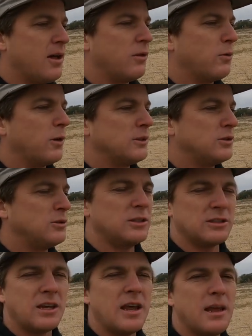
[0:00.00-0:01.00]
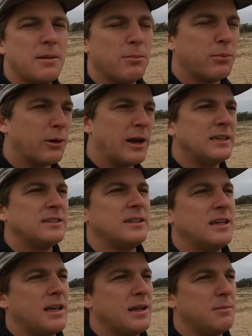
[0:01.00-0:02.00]
the ones who just embraced
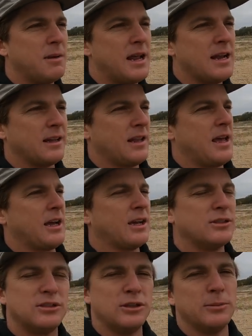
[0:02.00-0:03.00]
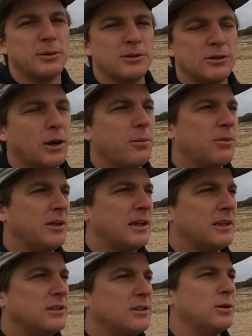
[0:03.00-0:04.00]
it and made it like a super dope
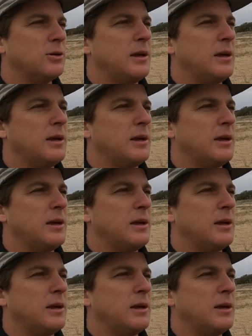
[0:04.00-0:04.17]
thing to do.